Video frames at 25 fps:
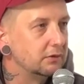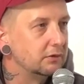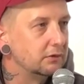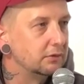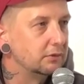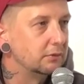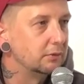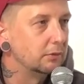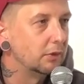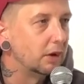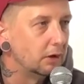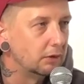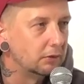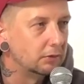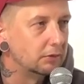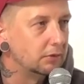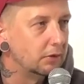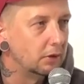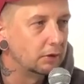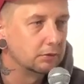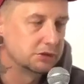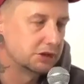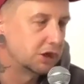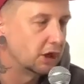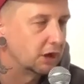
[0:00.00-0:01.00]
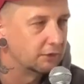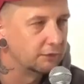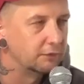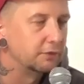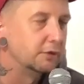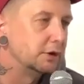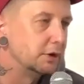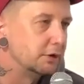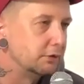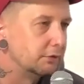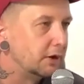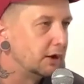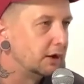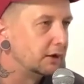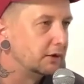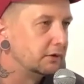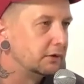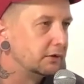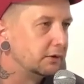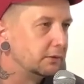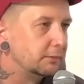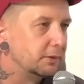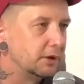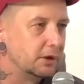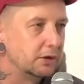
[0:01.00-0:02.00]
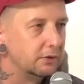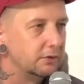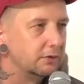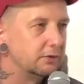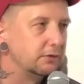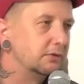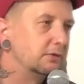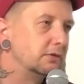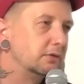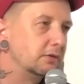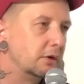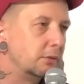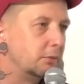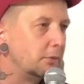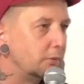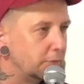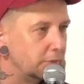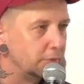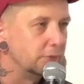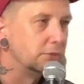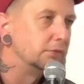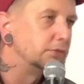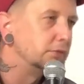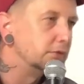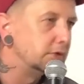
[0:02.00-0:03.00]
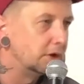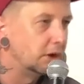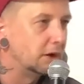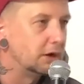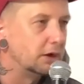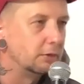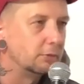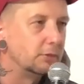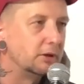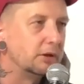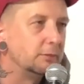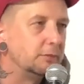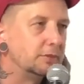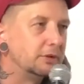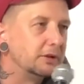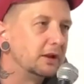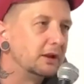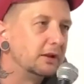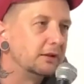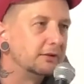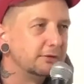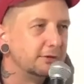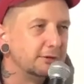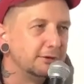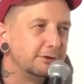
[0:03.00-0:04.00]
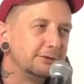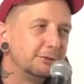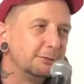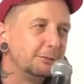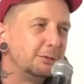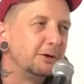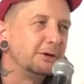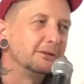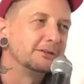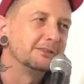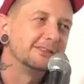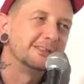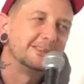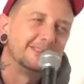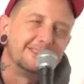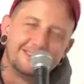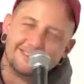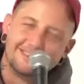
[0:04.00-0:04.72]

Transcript: well, I'll chuck a footy around because I'm bored. You know what I mean? But then as soon as the bong's here.